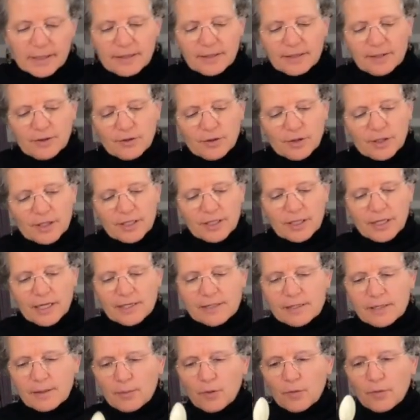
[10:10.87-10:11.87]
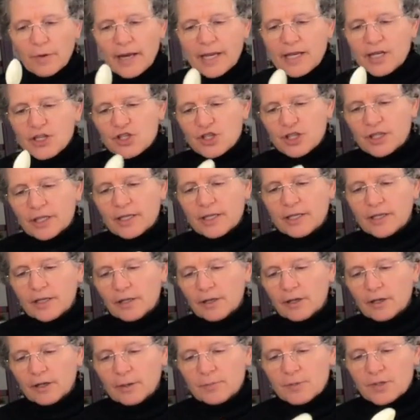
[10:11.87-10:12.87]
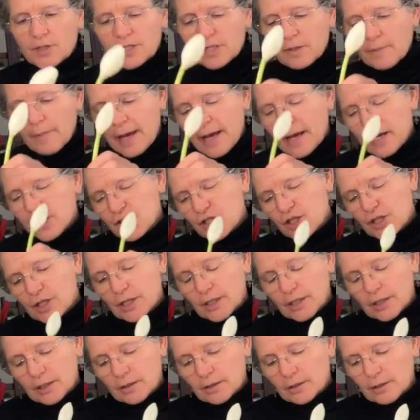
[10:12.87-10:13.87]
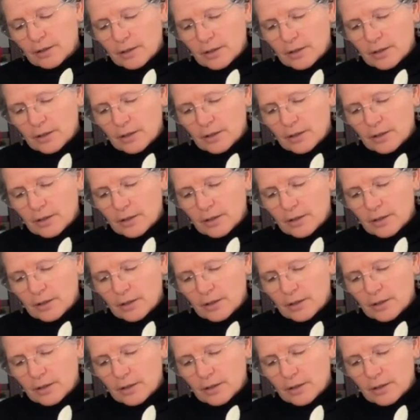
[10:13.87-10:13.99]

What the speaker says: You know, and as I'm arranging here, I'm just imagining,